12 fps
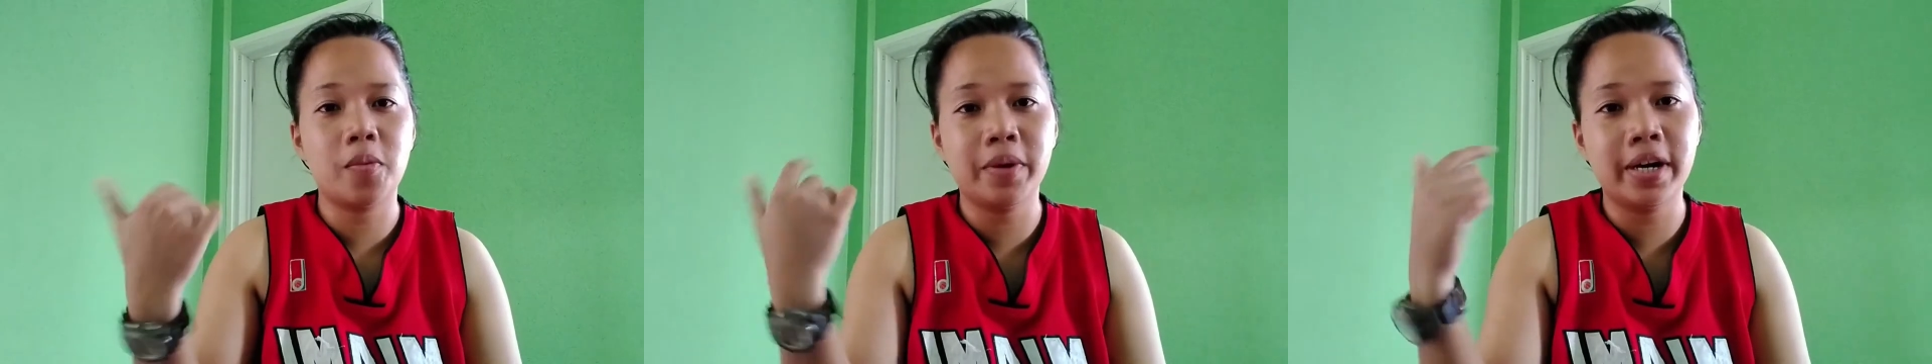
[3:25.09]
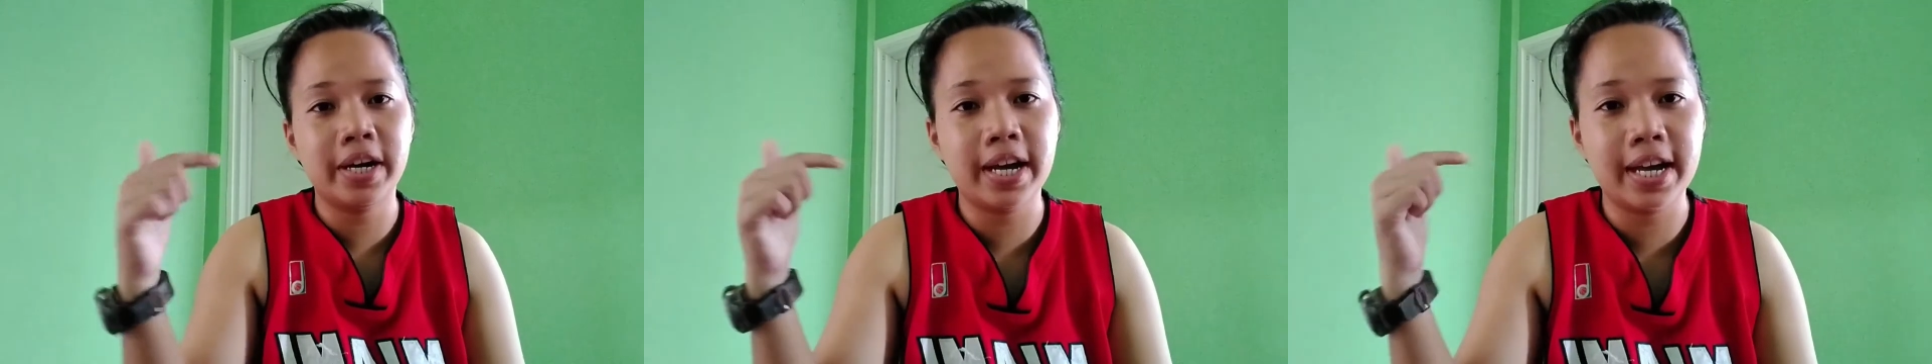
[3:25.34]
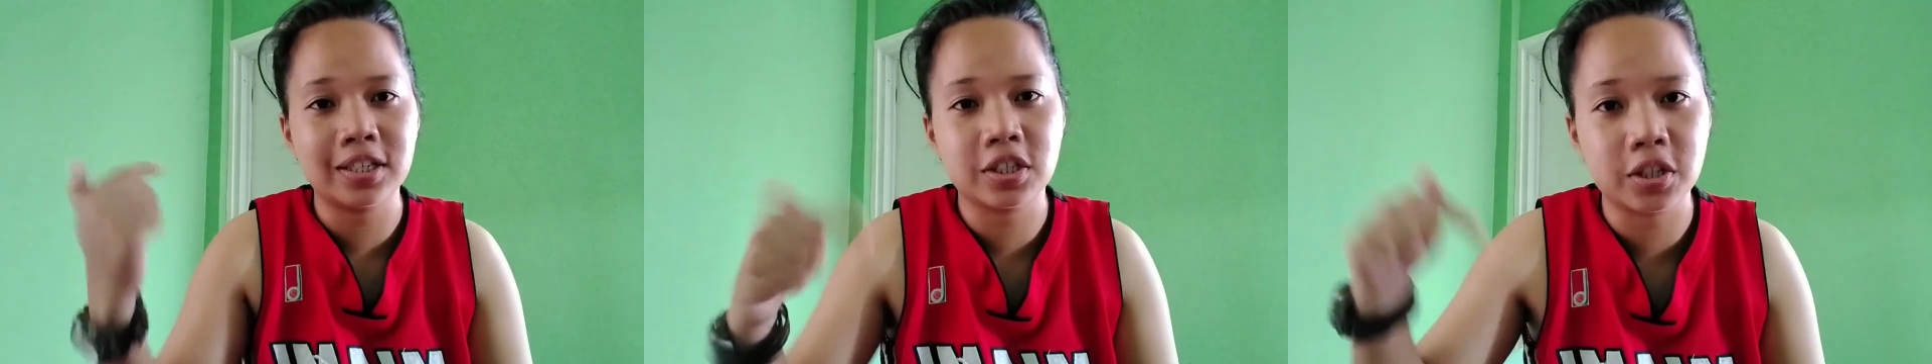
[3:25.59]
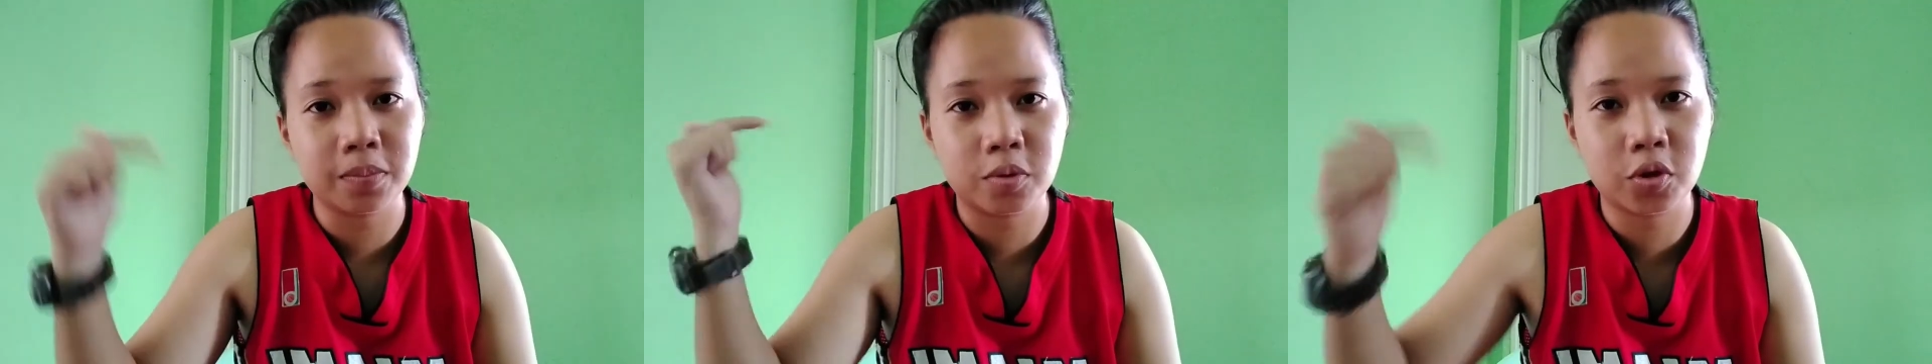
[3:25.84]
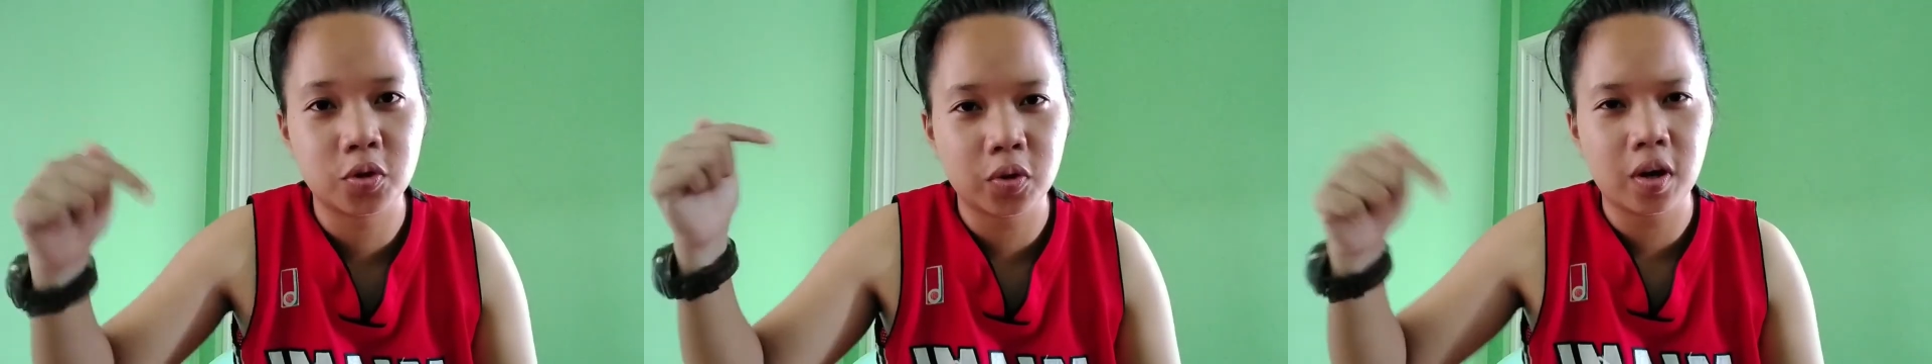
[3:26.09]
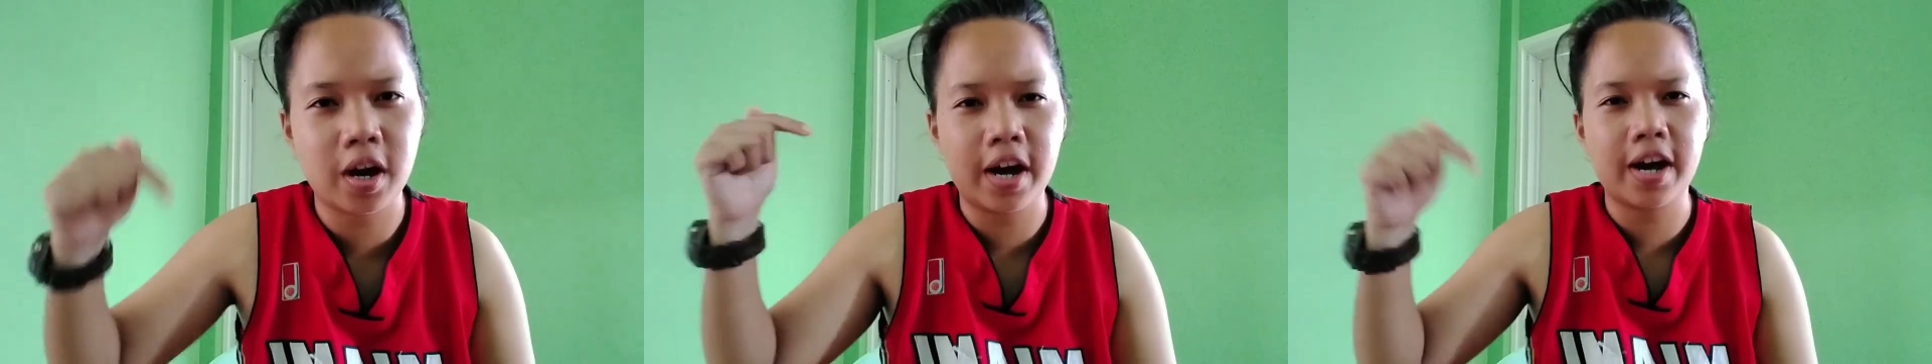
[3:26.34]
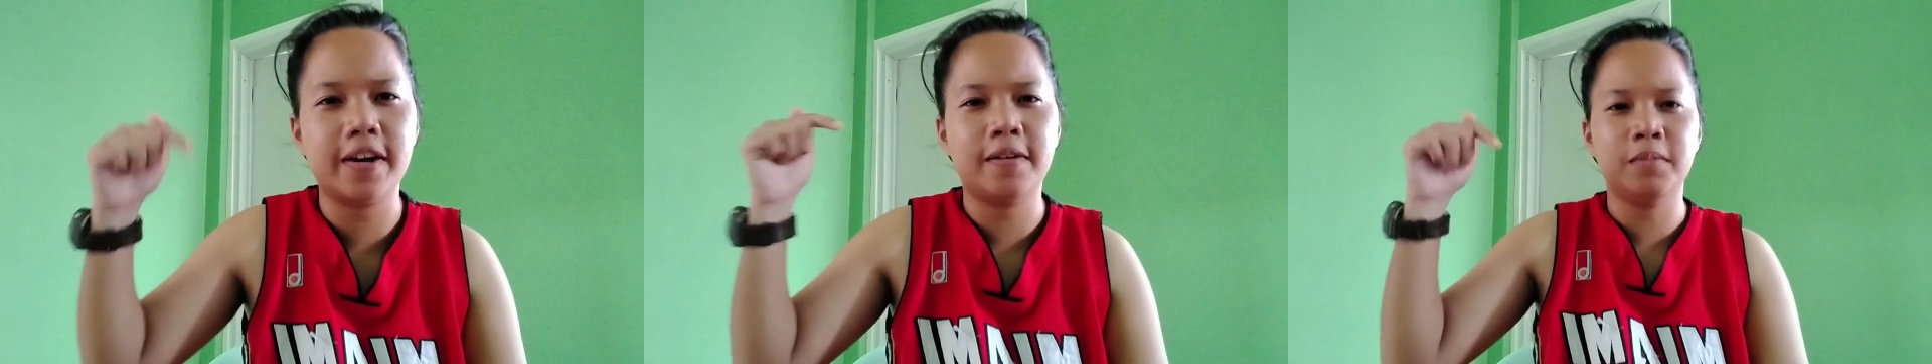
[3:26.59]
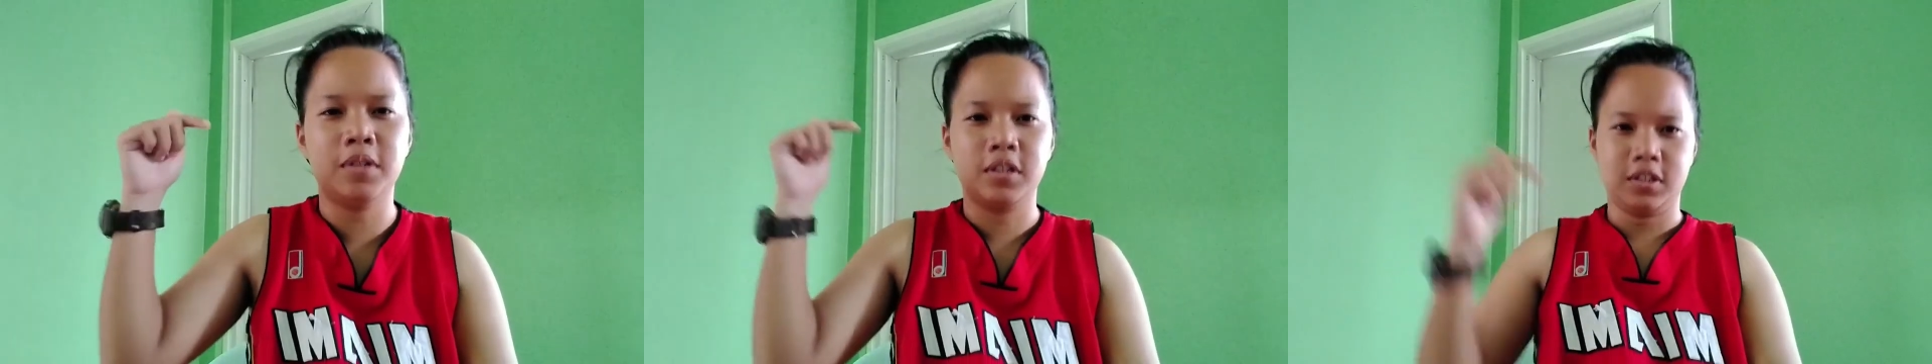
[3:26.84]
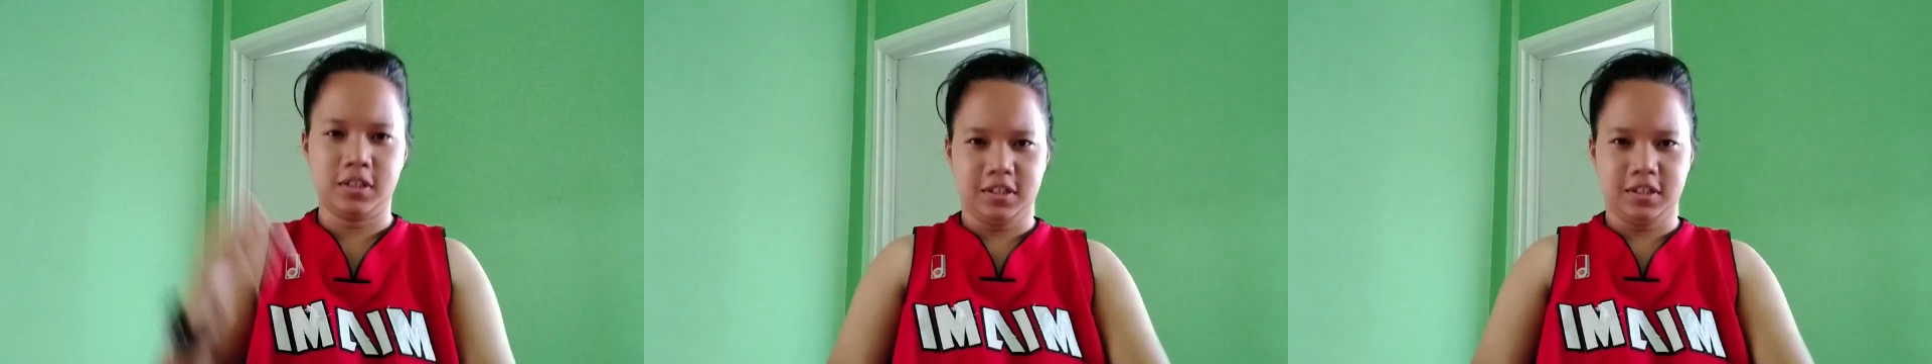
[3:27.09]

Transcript: comment, and subscribe.